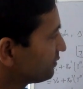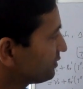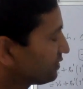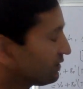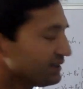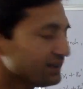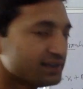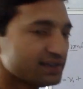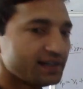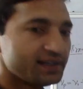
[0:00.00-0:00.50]

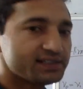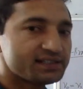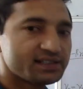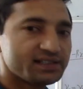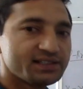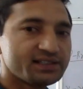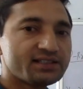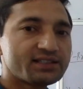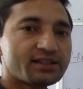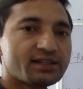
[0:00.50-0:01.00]
between lines
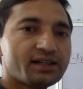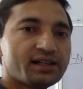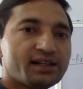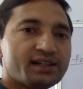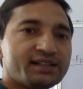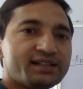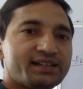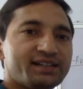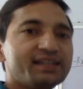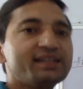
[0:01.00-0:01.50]
is
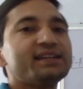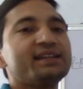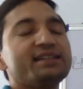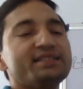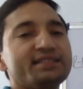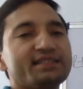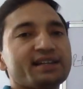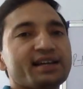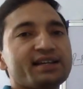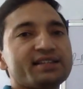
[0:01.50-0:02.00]

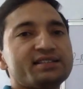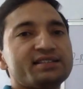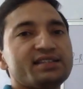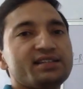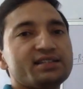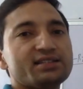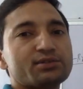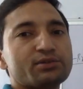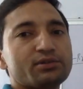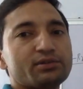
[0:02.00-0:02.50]
decreasing as j
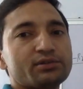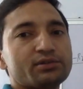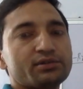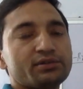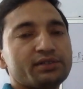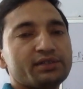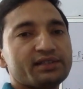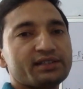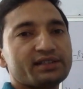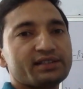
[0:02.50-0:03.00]
is equal to
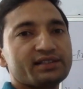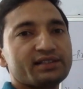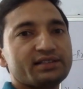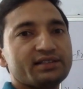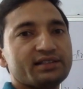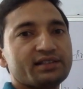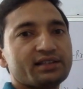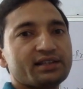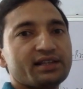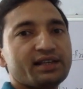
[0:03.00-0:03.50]
increasing.
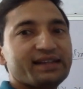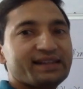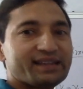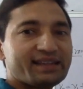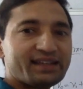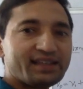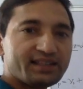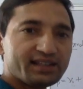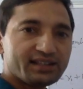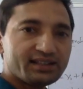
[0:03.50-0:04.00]

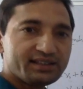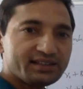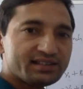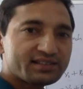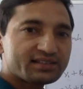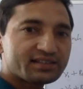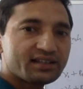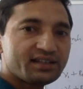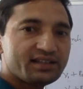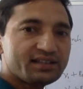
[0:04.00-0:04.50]
In
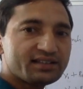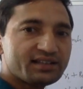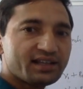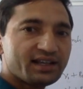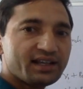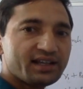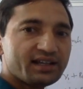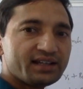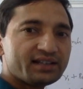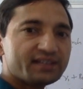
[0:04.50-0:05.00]
this case
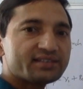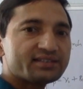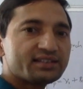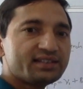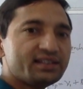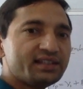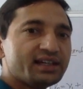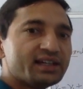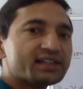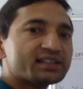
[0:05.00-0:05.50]
it is the